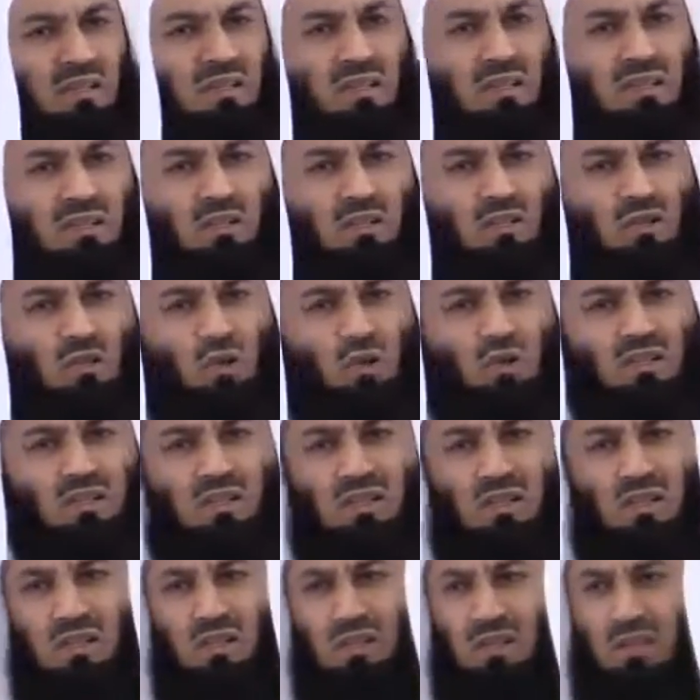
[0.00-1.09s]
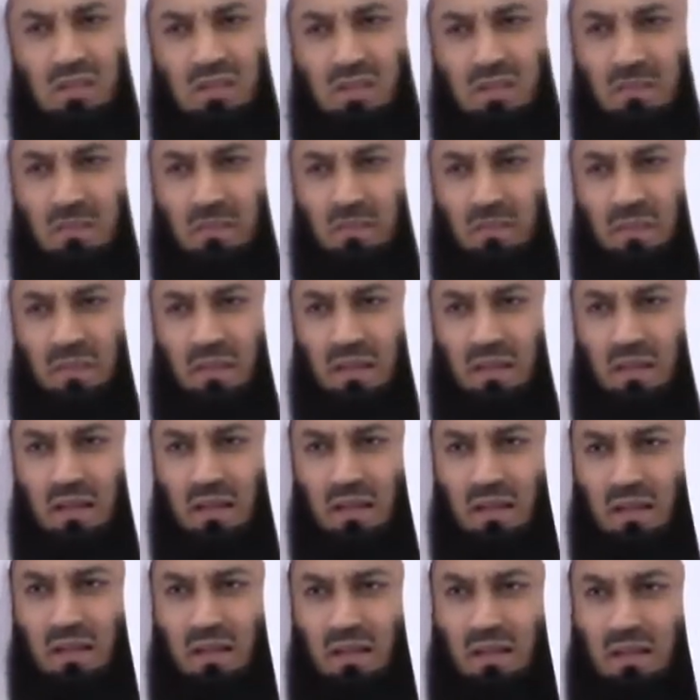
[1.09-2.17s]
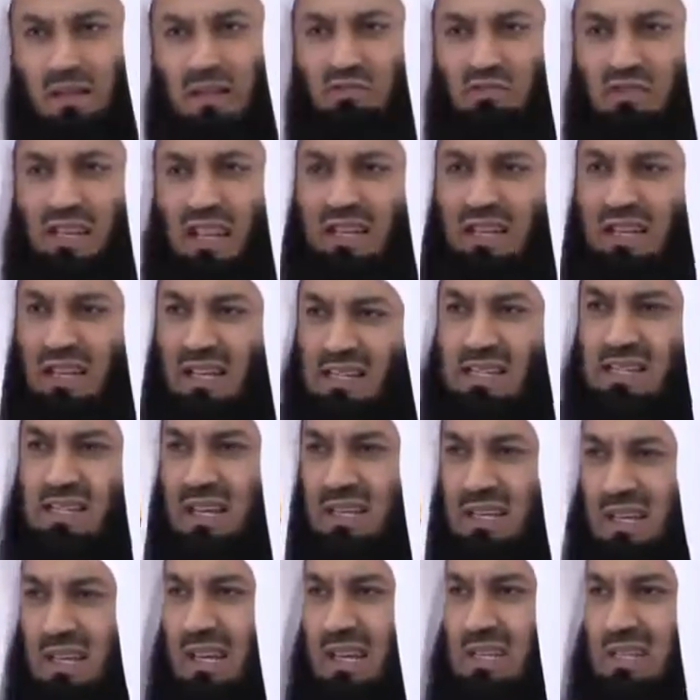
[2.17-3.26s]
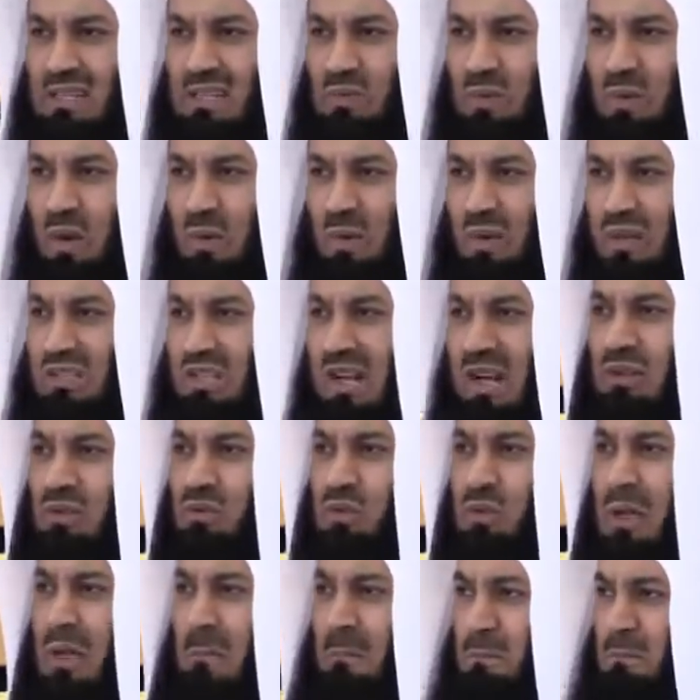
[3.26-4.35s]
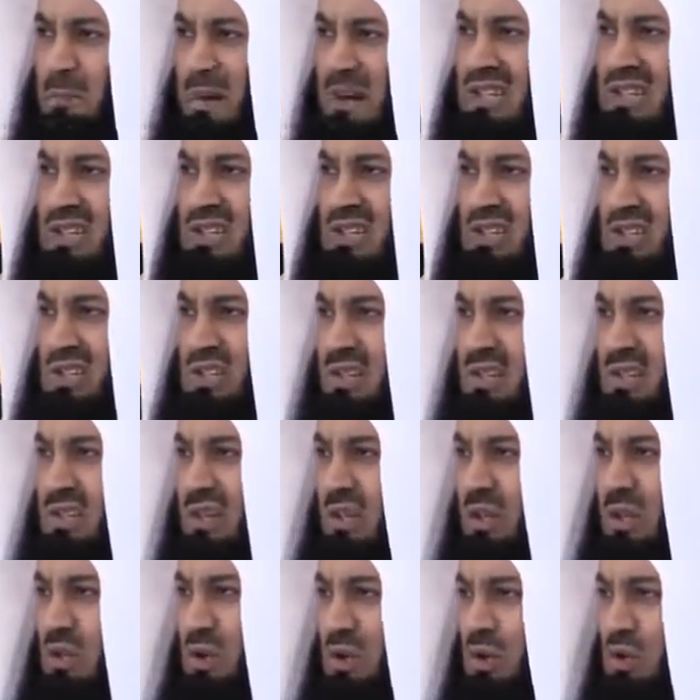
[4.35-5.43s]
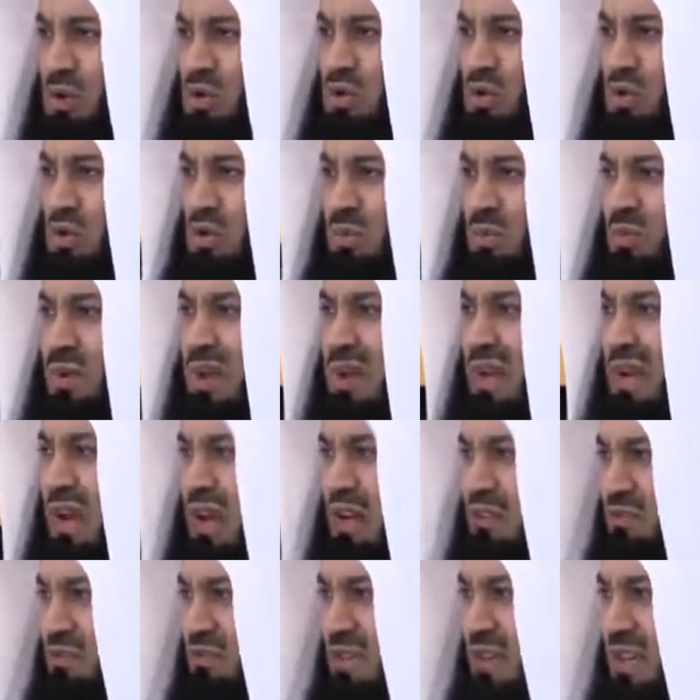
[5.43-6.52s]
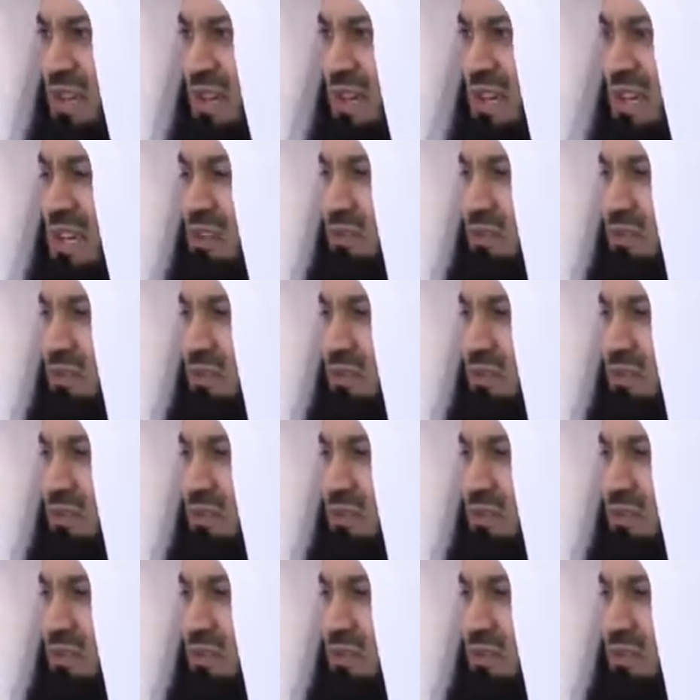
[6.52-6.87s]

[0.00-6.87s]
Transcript: and sisters, consider this. If that is the case, where we try to impress those whom we love,